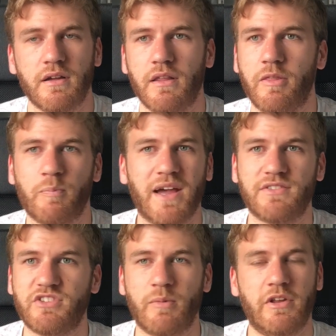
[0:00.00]
the
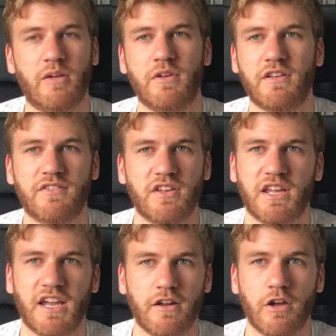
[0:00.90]
best WWDC
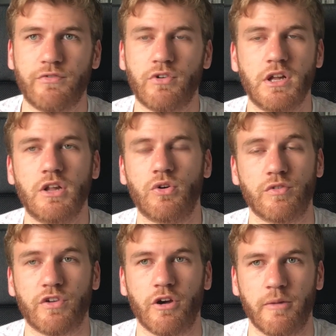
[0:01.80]
keynote for a long
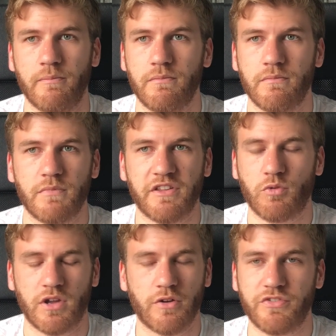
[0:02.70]
time. I think
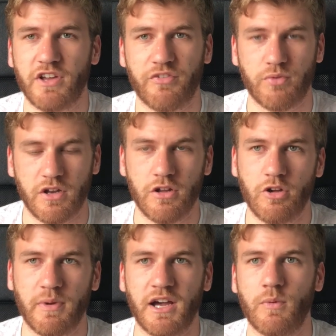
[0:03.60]
we got stuff we knew
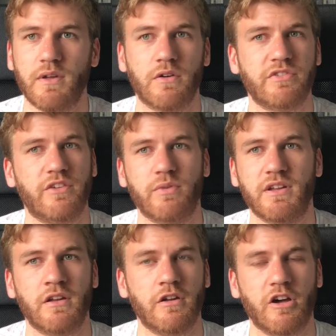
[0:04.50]
about, we got stuff we
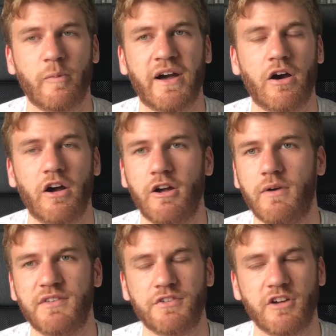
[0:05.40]
didn't know about.
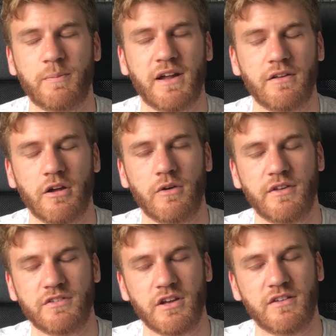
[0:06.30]
iOS and iPad
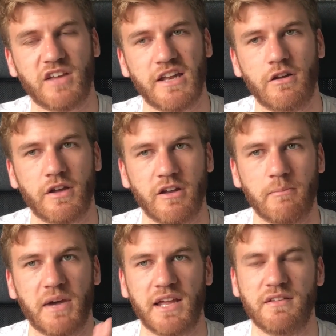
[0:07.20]
OS 13 are looking
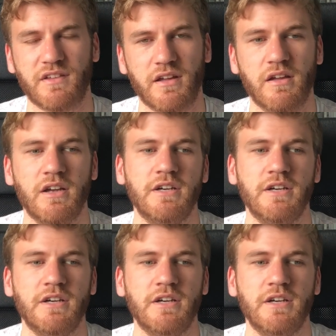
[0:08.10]
amazing.